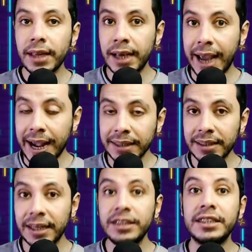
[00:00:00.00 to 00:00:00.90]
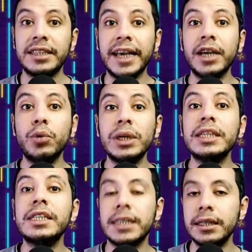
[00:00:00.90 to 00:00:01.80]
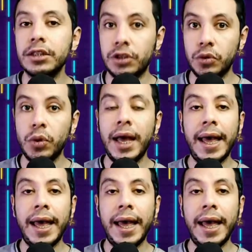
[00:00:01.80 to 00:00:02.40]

and then they will send you